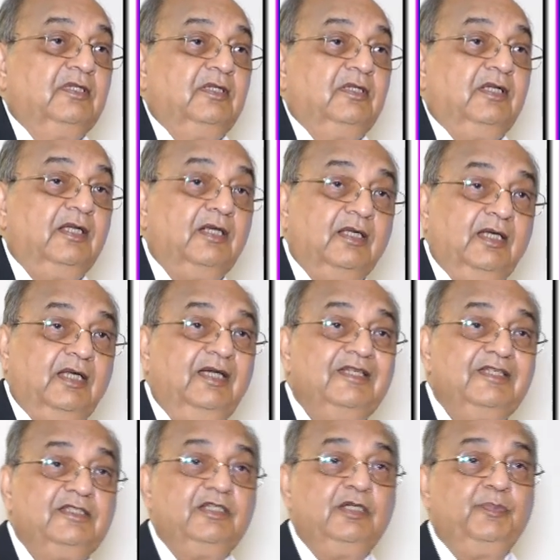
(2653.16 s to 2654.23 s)
In a head
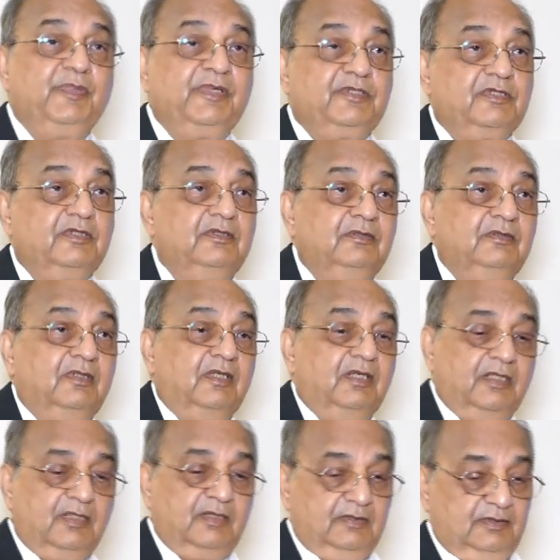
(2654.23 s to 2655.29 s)
injury patient
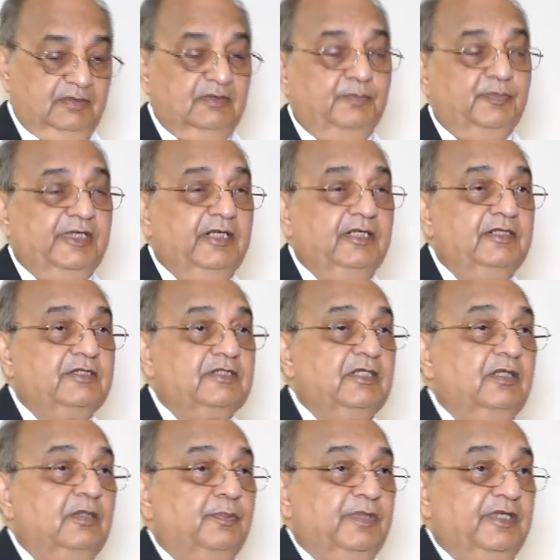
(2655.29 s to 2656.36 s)
or in the brain
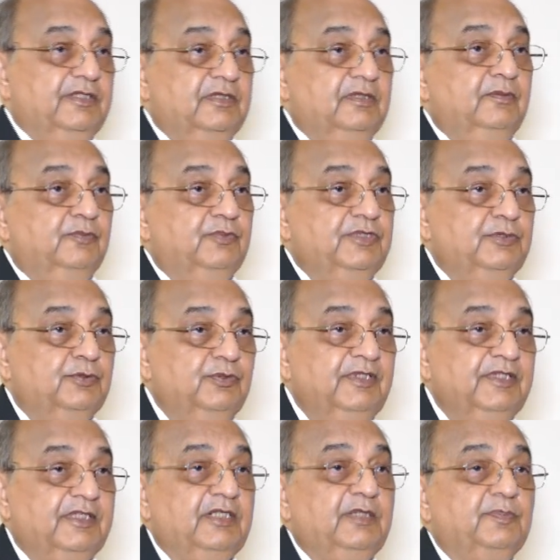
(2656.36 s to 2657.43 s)
insult patient, we
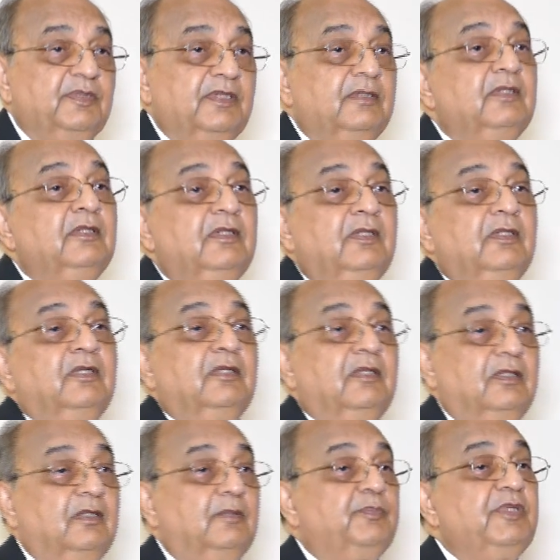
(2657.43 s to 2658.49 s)
usually keep the
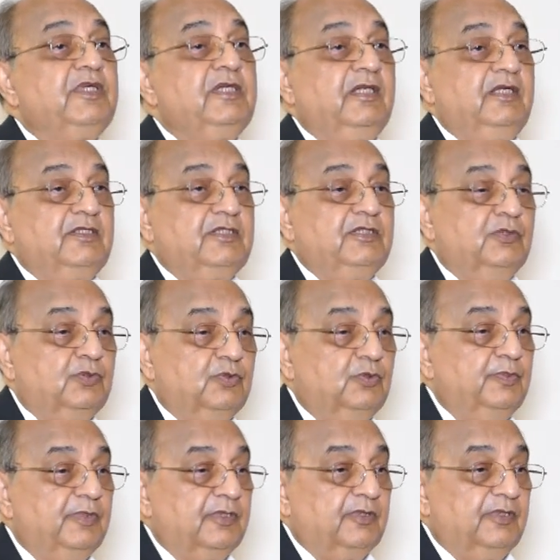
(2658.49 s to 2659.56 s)
PaCO2
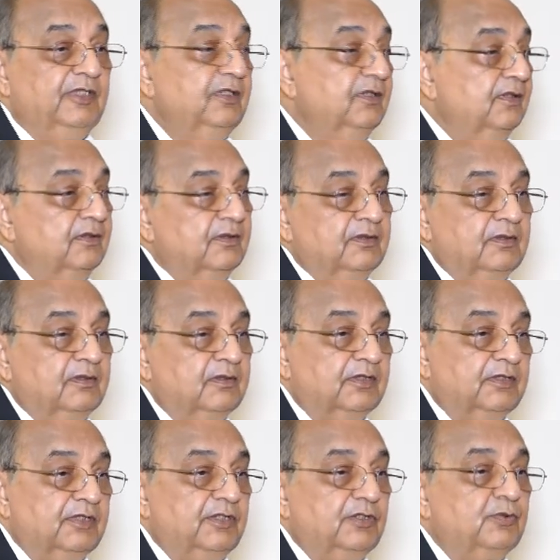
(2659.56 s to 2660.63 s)
between
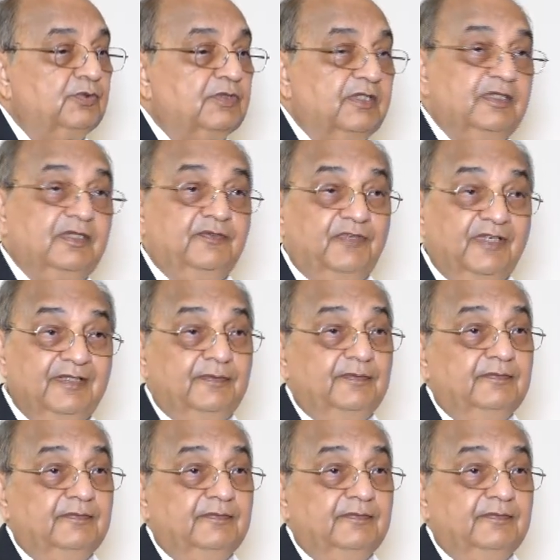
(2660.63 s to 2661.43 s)
30 to 35